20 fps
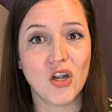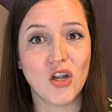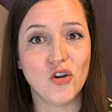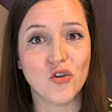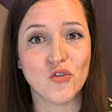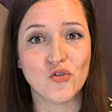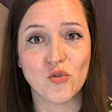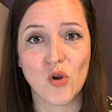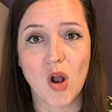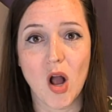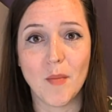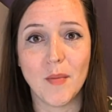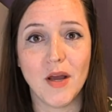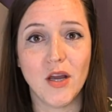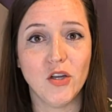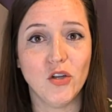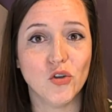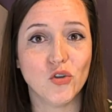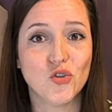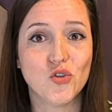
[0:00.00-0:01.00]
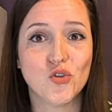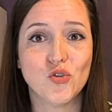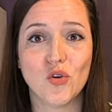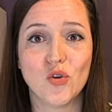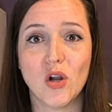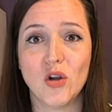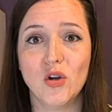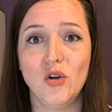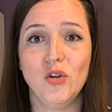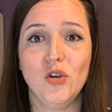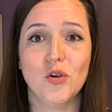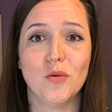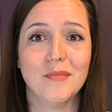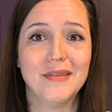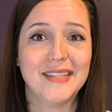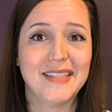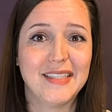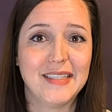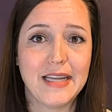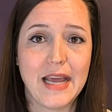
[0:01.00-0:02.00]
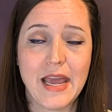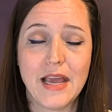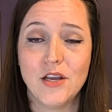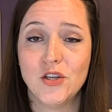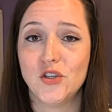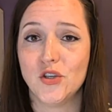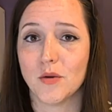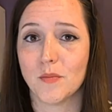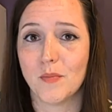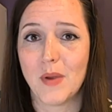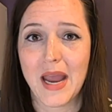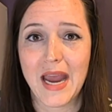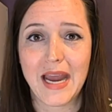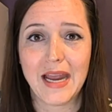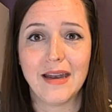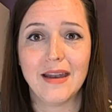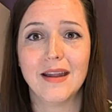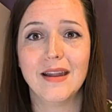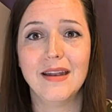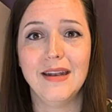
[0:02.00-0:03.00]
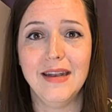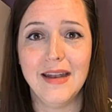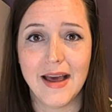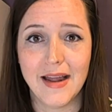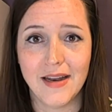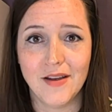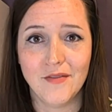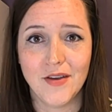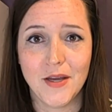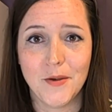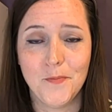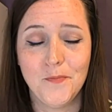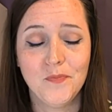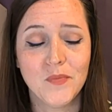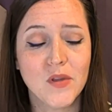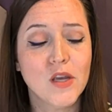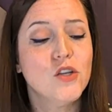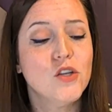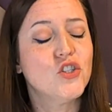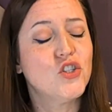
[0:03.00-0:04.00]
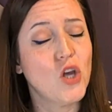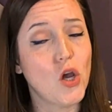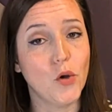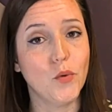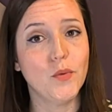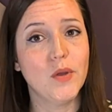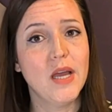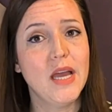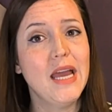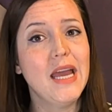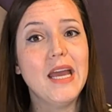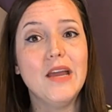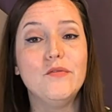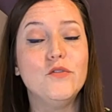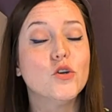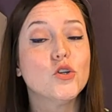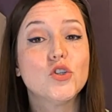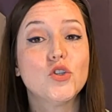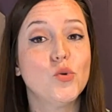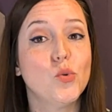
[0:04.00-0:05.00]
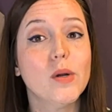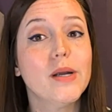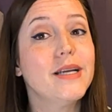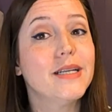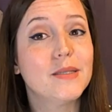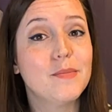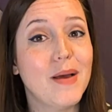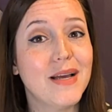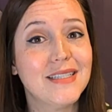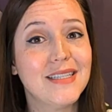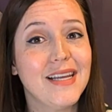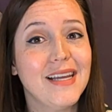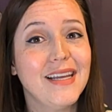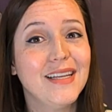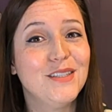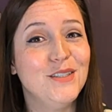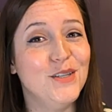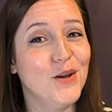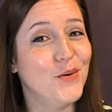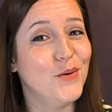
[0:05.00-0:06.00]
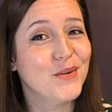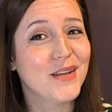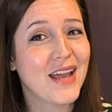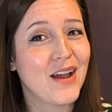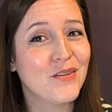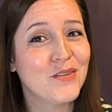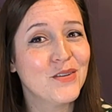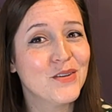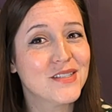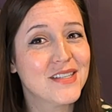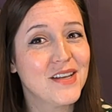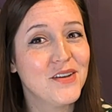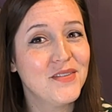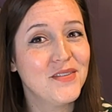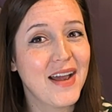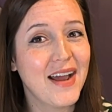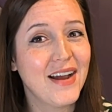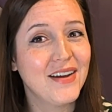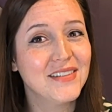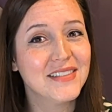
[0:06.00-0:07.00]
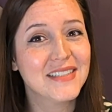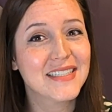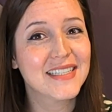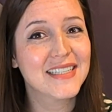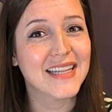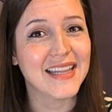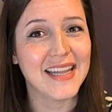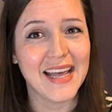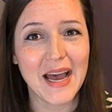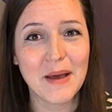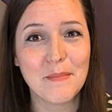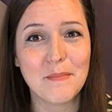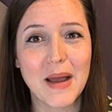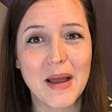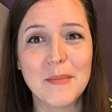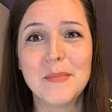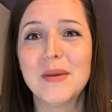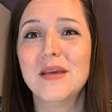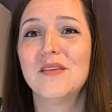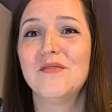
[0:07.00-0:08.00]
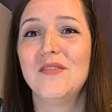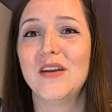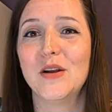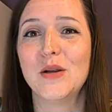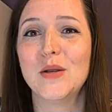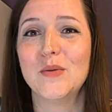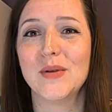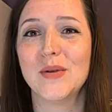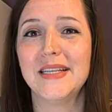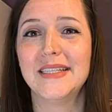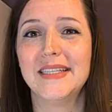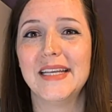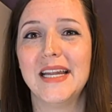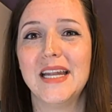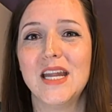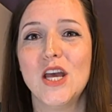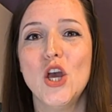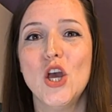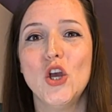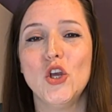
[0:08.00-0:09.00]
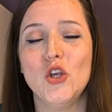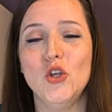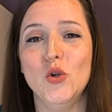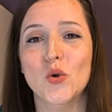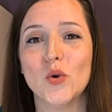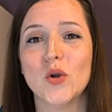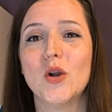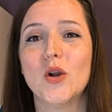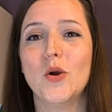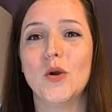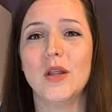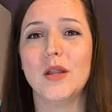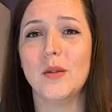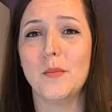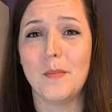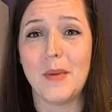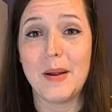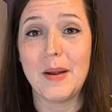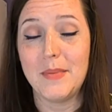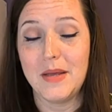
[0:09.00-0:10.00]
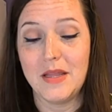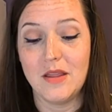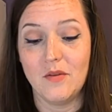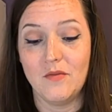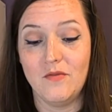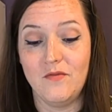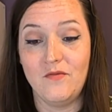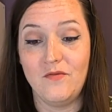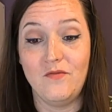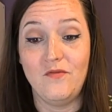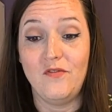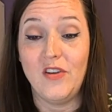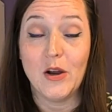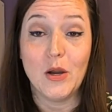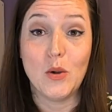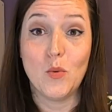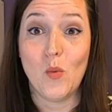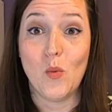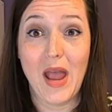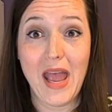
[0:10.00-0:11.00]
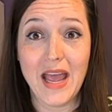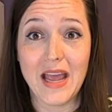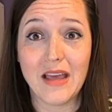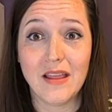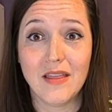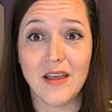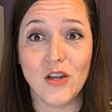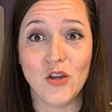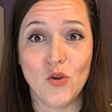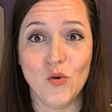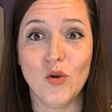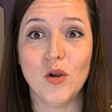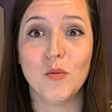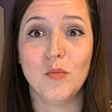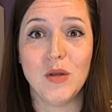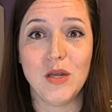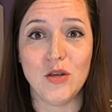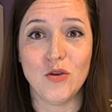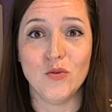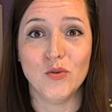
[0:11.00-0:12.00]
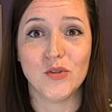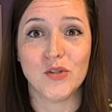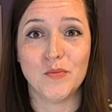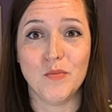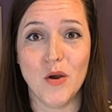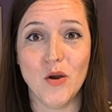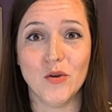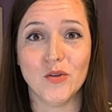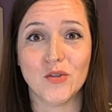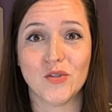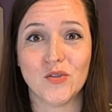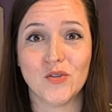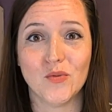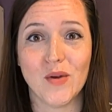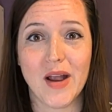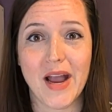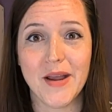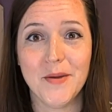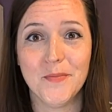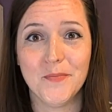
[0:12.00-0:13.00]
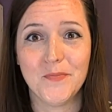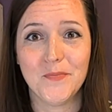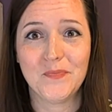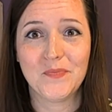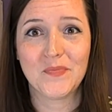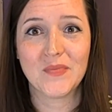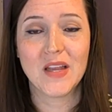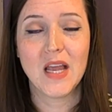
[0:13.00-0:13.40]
Not your trauma, your struggle, your mistakes, your pain, none of it. So if your story is messy, don't count yourself out. That might be the very reason might be the very way that you could be used most, right?